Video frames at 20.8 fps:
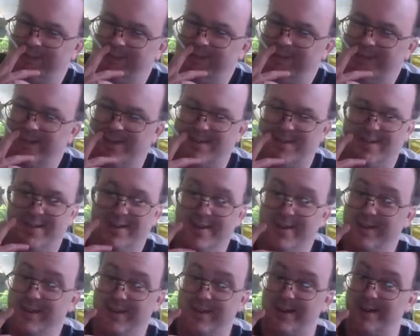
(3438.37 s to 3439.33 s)
It's
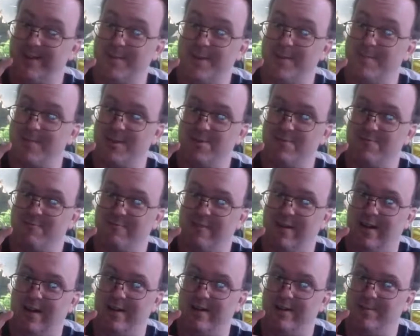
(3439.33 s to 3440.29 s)
going to be the most
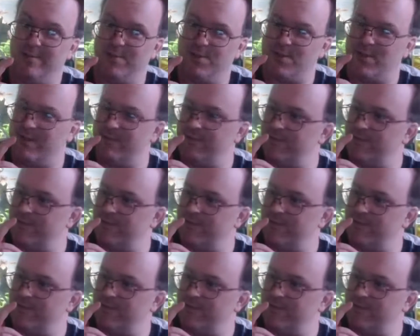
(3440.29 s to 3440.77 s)
random stuff